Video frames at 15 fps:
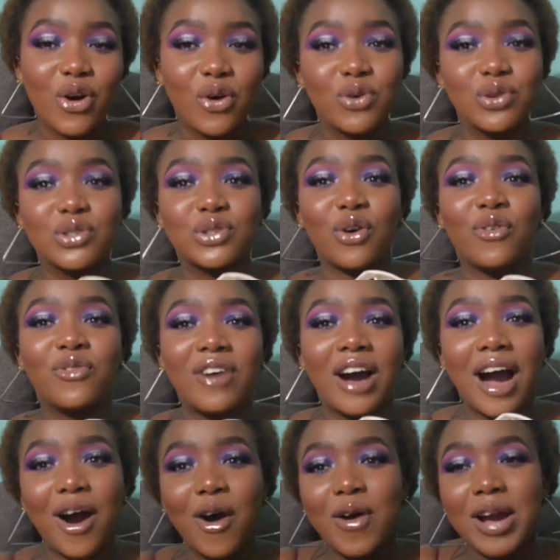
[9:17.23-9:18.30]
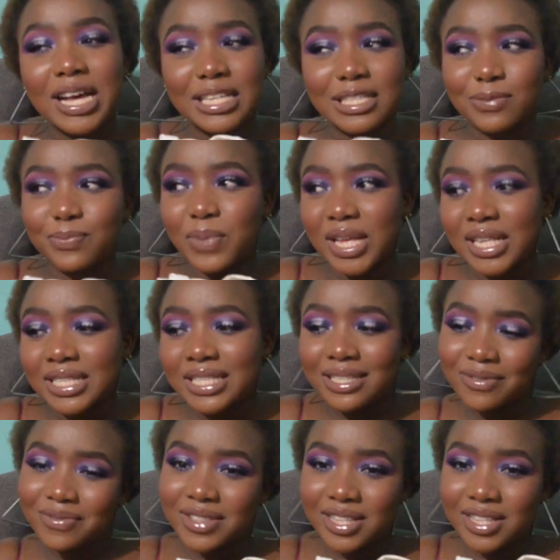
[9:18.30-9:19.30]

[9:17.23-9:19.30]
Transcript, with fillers: because of how expensive